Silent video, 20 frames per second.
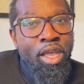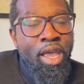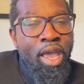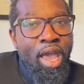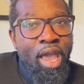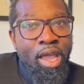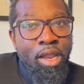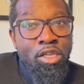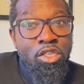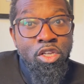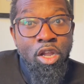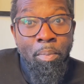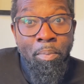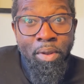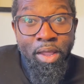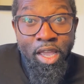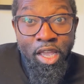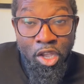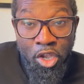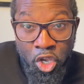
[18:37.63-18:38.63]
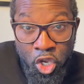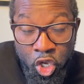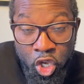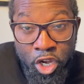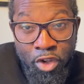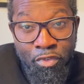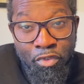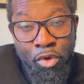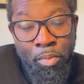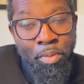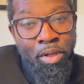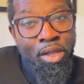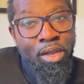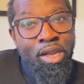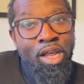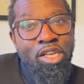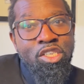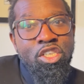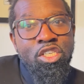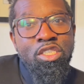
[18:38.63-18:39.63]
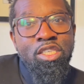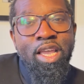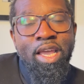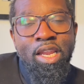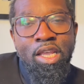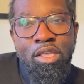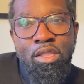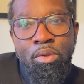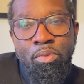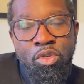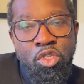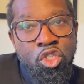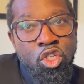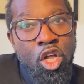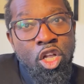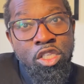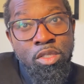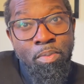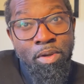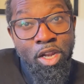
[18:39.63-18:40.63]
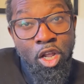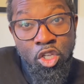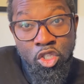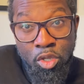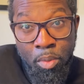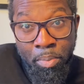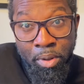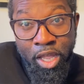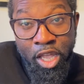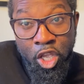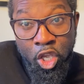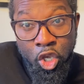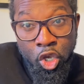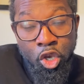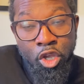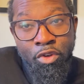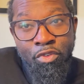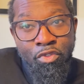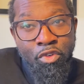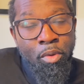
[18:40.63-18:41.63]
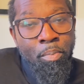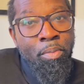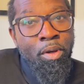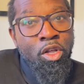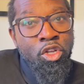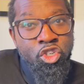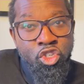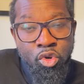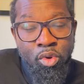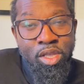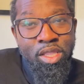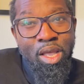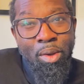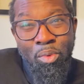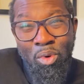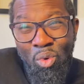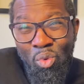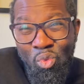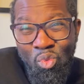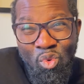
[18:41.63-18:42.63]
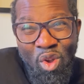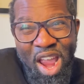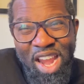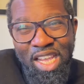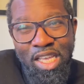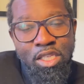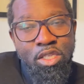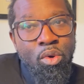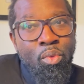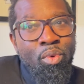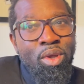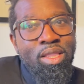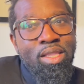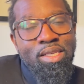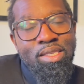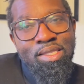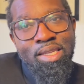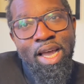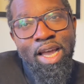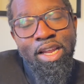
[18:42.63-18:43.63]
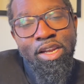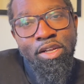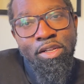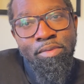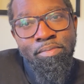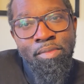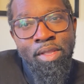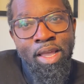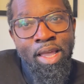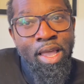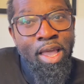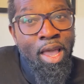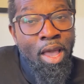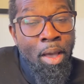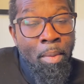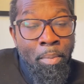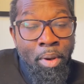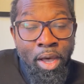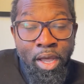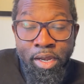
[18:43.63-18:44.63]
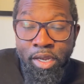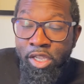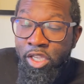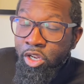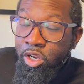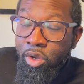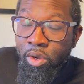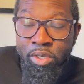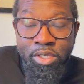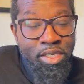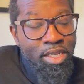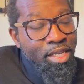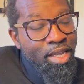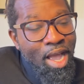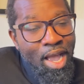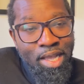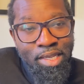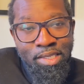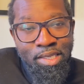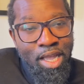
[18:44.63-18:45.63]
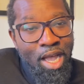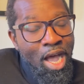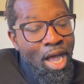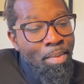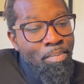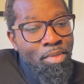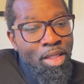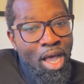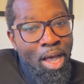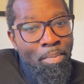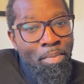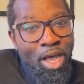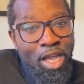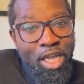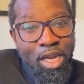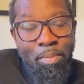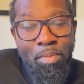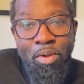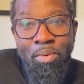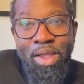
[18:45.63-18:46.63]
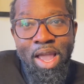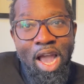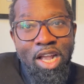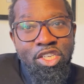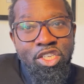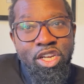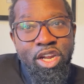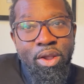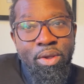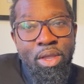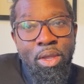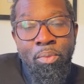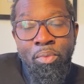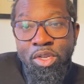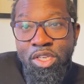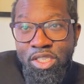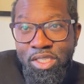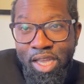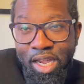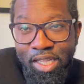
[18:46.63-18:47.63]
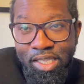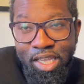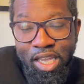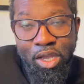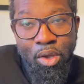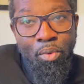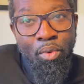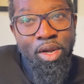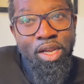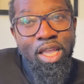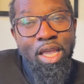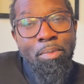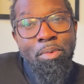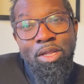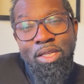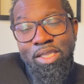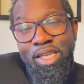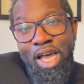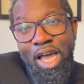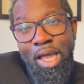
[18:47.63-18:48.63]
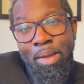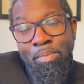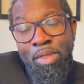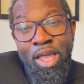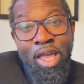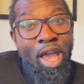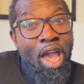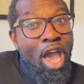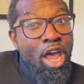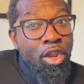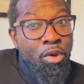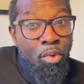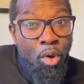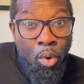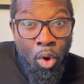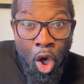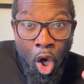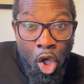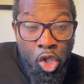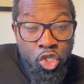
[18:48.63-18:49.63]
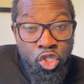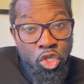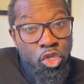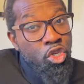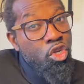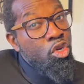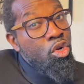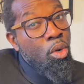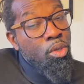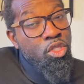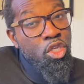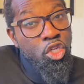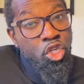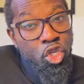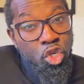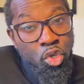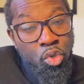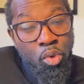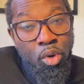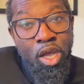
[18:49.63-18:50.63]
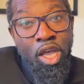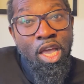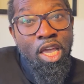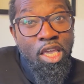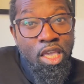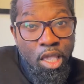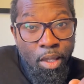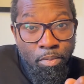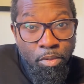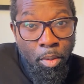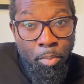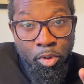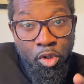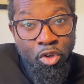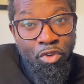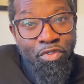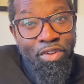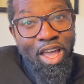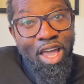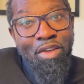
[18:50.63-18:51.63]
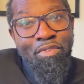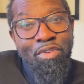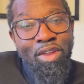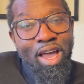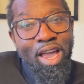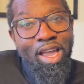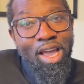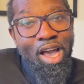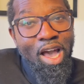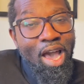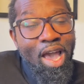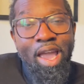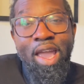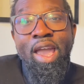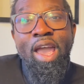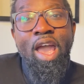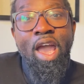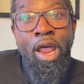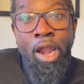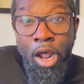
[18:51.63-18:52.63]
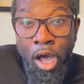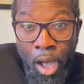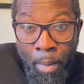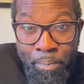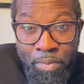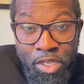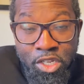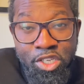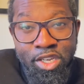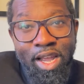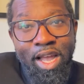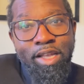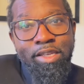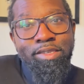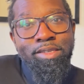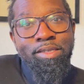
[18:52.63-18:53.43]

and start playing good football, not just getting the results, but also playing good football, showing that we're ready to win this title. But you guys, I'm not going to be reactionary. We just got to take it one game at a time. And also, you know what to do. Keep the blue flag flying high and up the Chels.